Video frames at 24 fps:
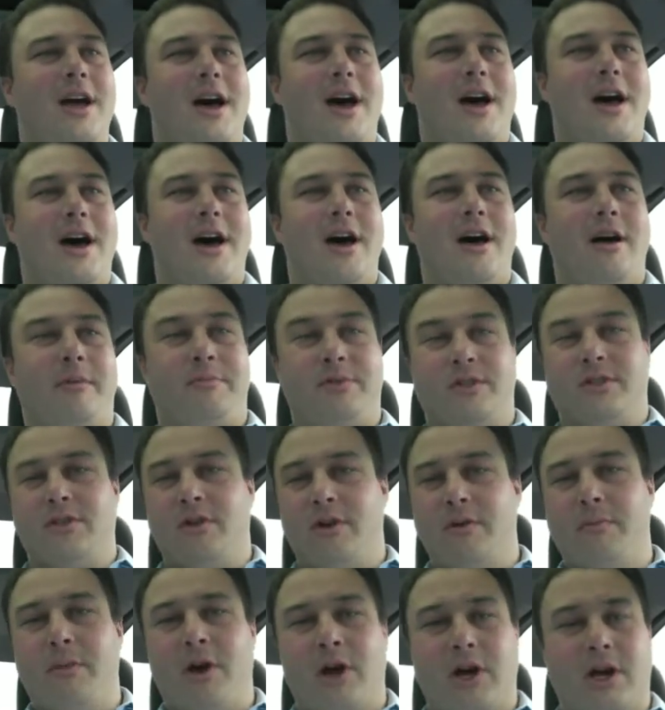
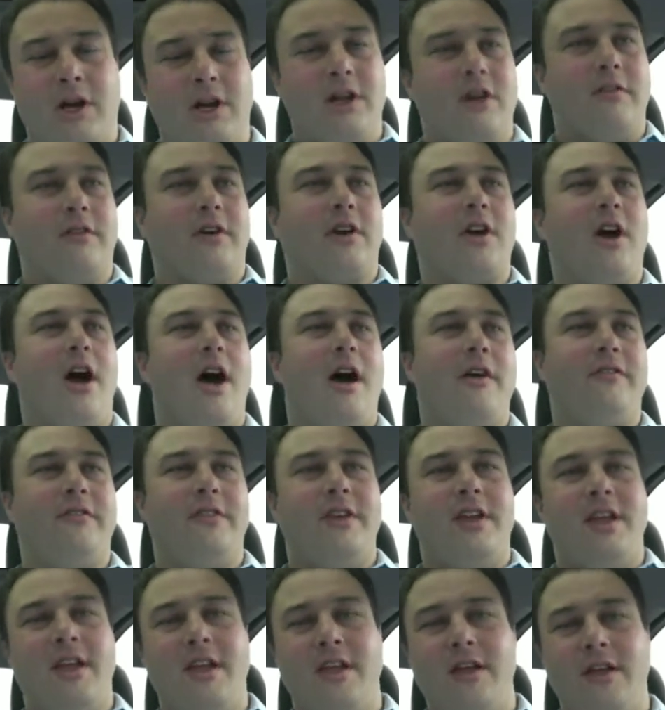Episode of Marketing Over
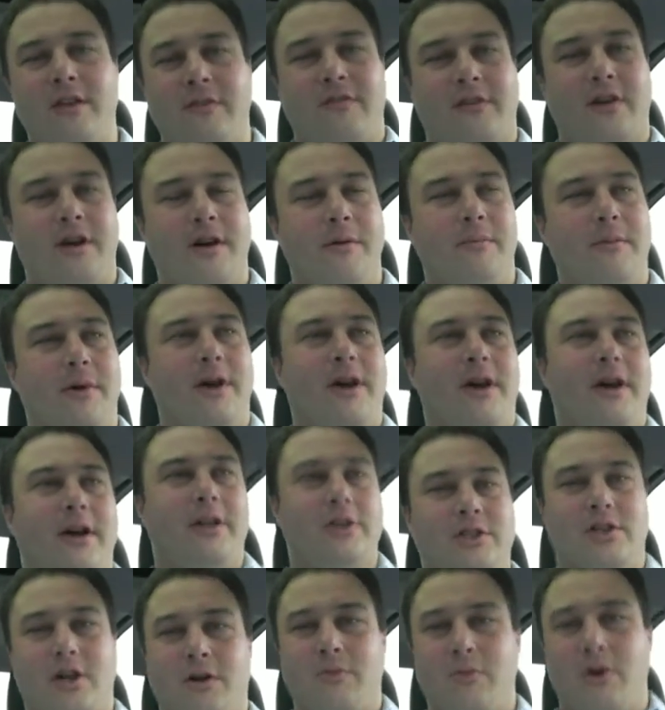Coffee from
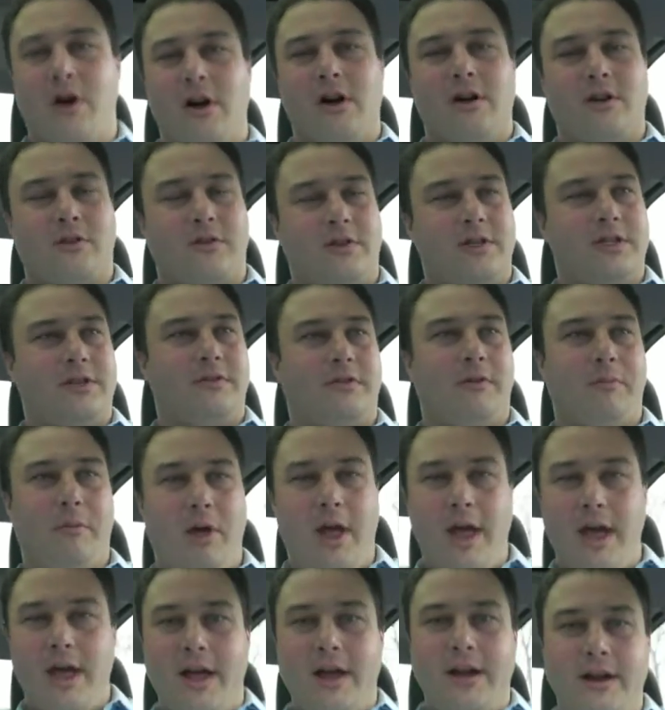John Wall and Christopher
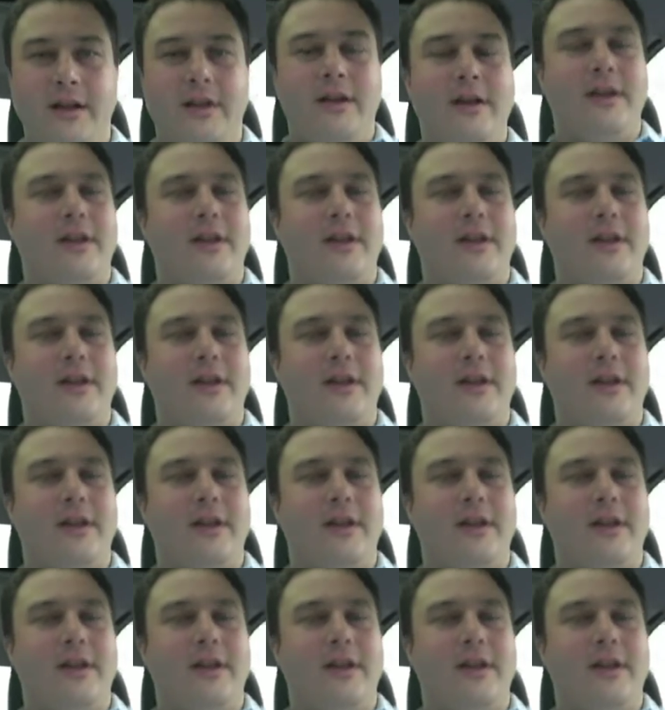Penn.